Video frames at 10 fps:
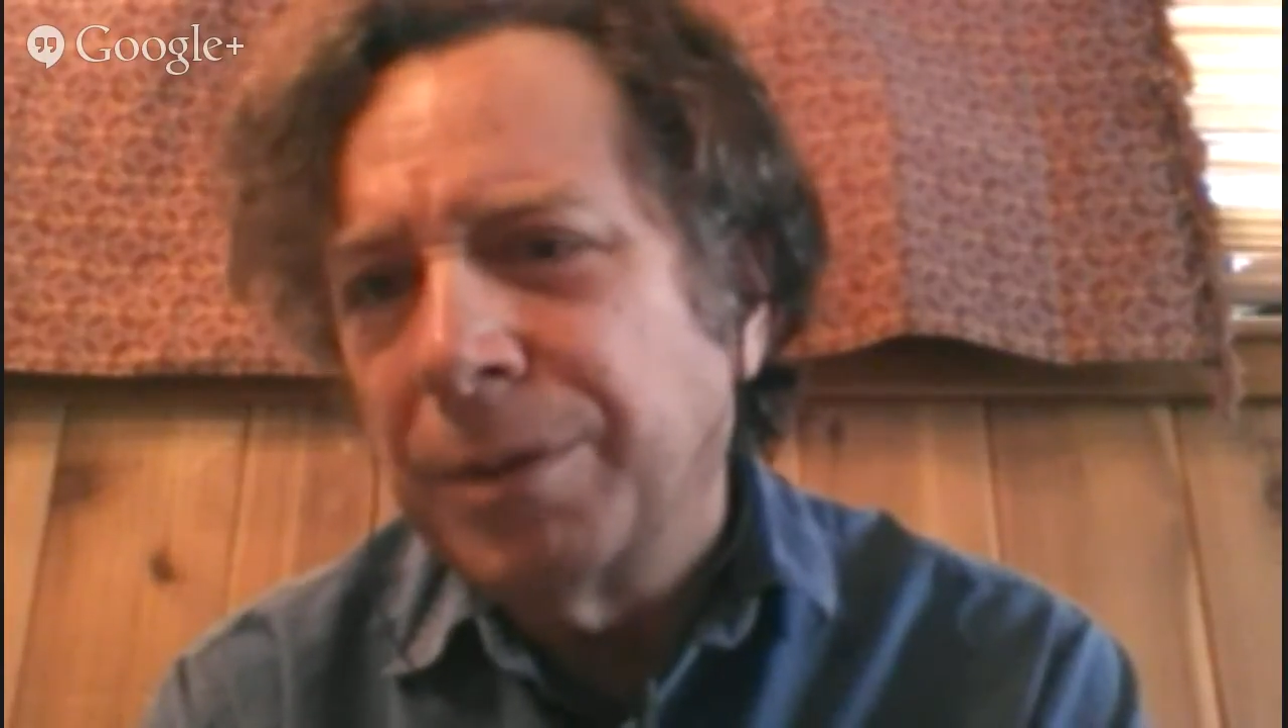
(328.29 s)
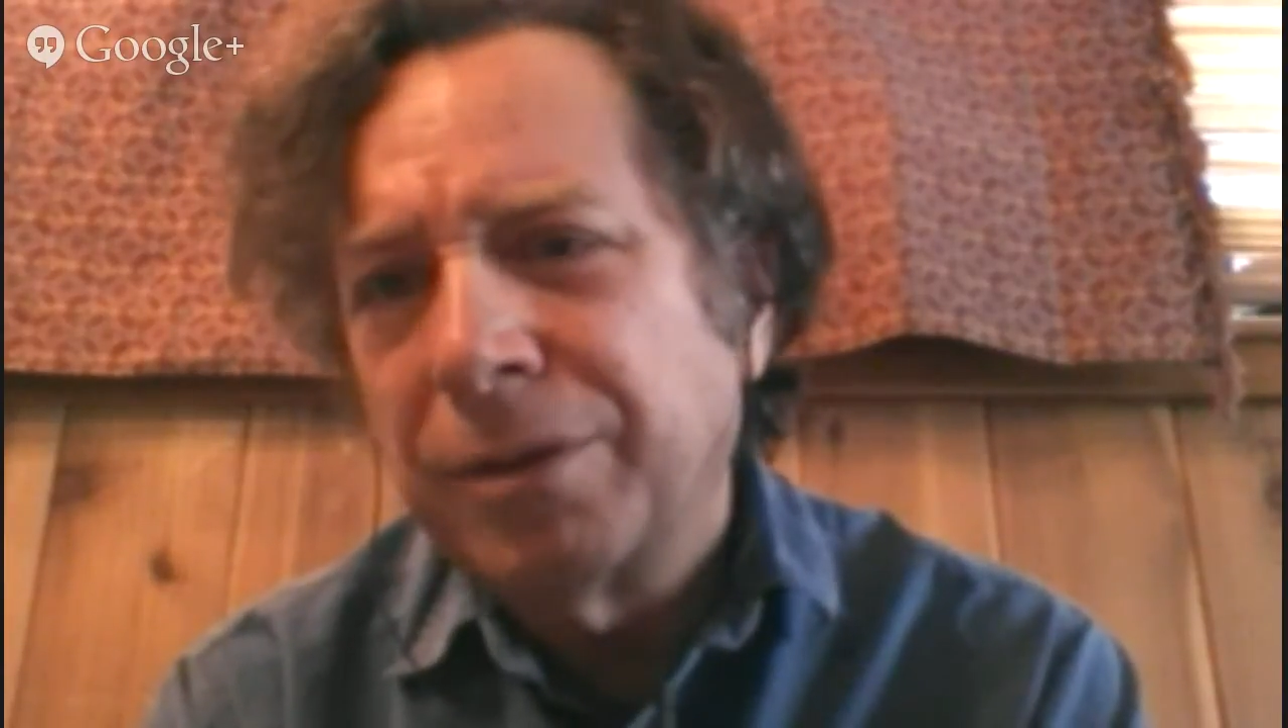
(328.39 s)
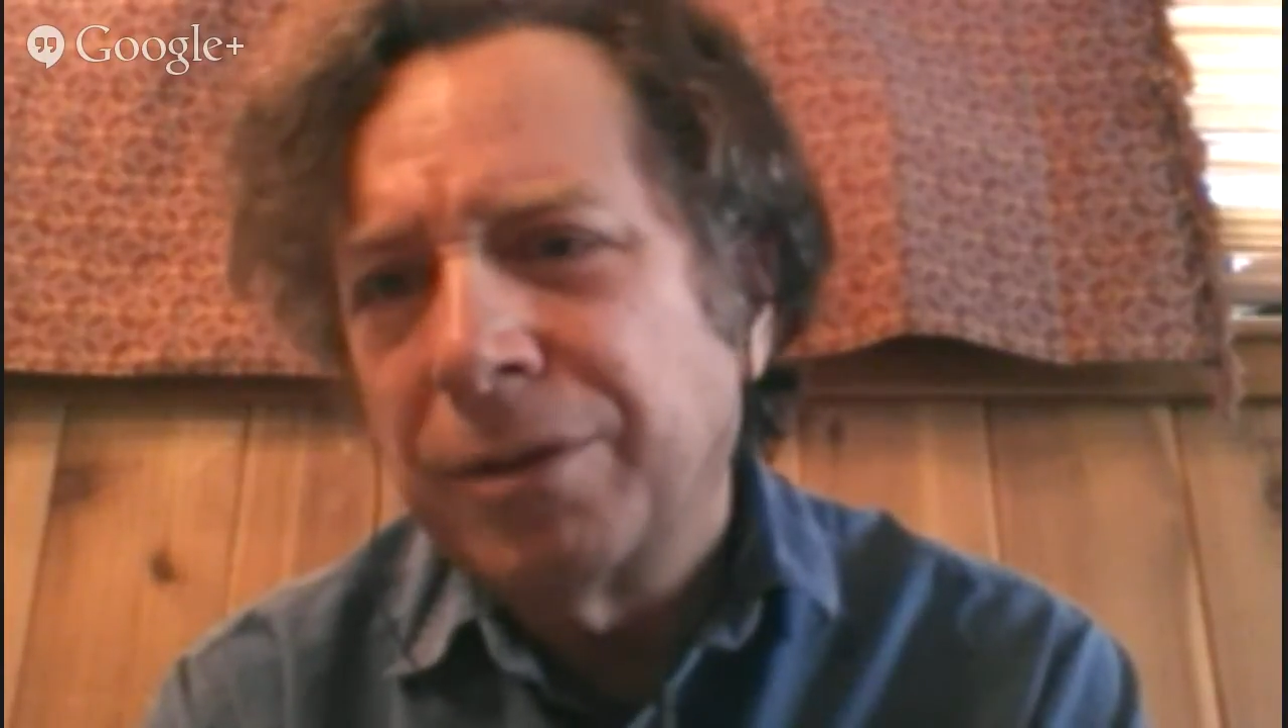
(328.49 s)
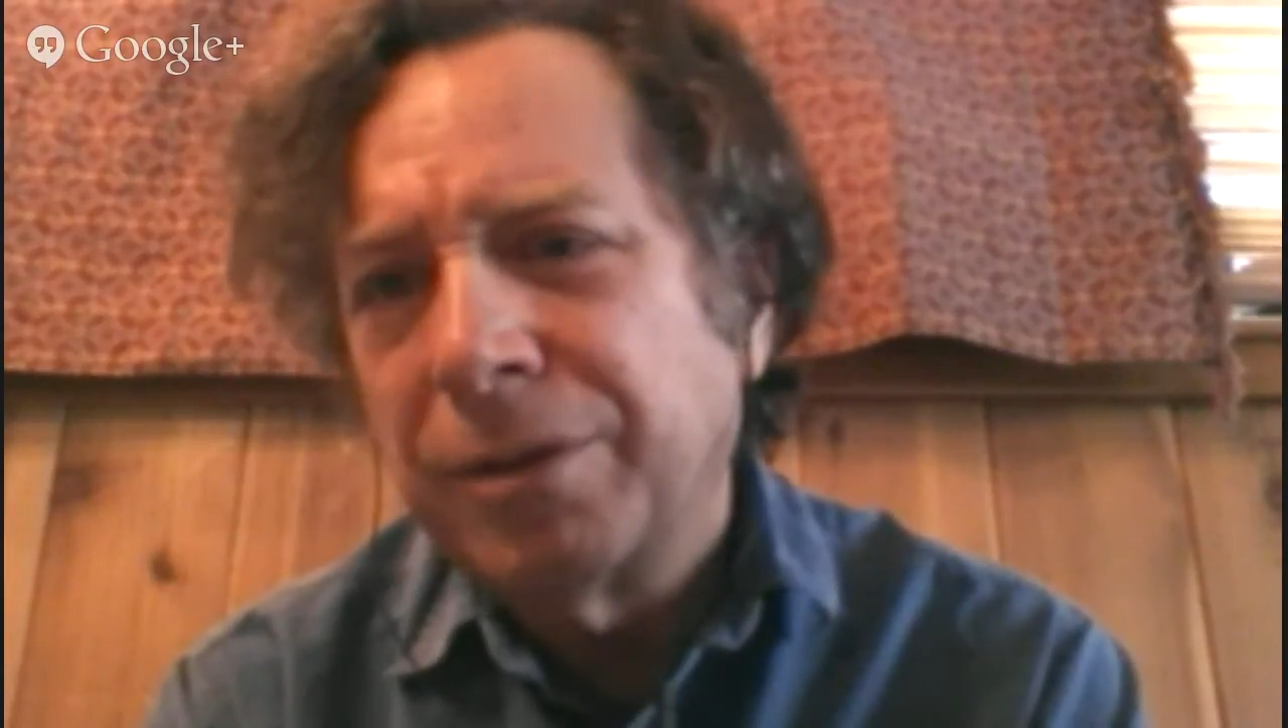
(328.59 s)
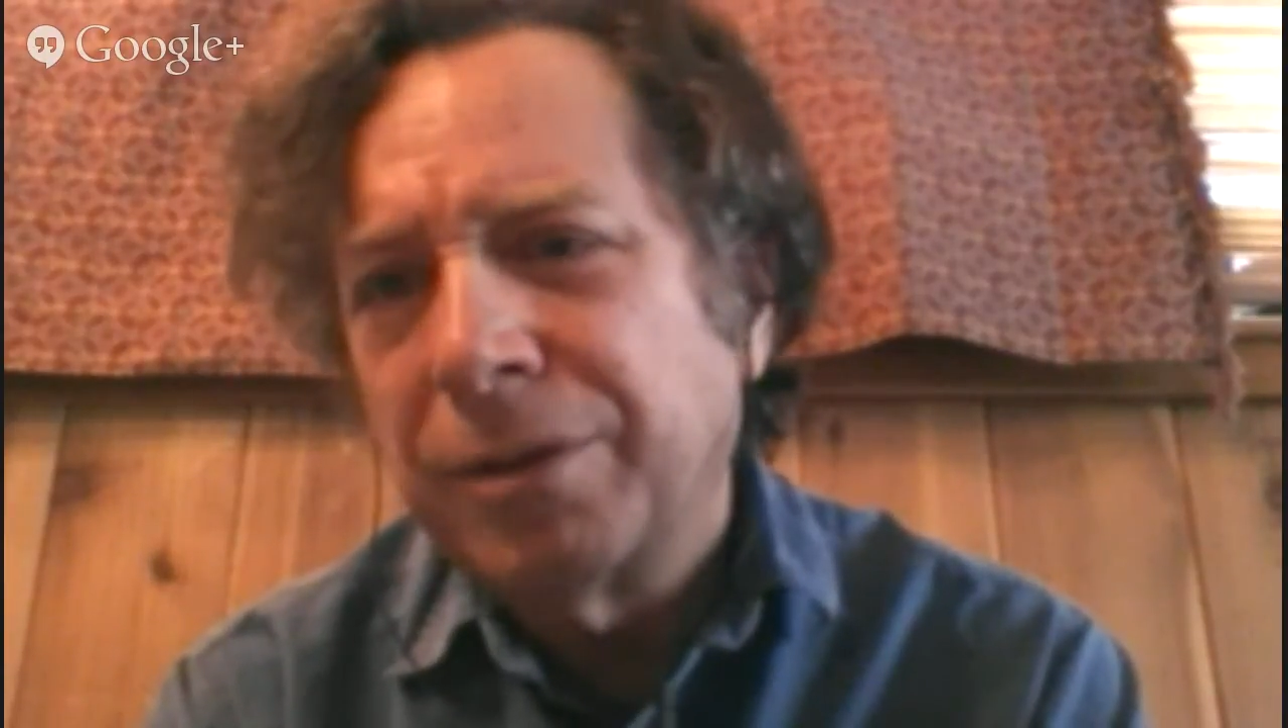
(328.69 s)

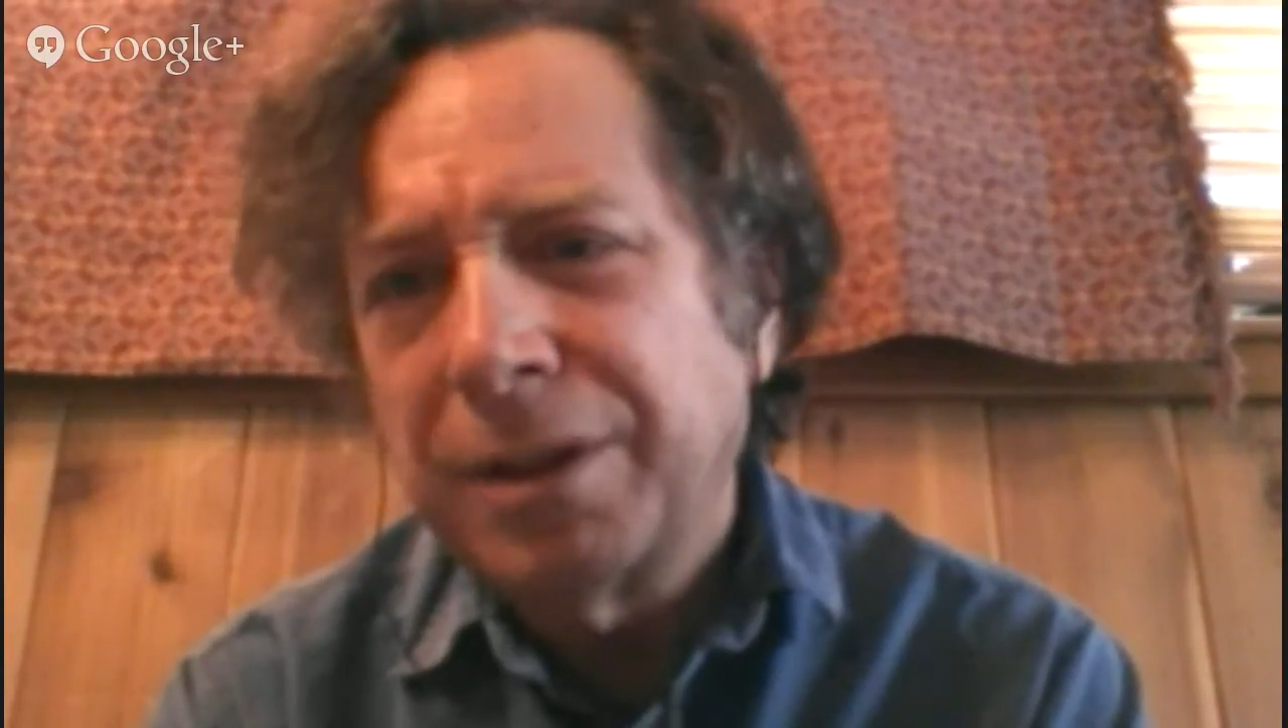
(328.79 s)
its own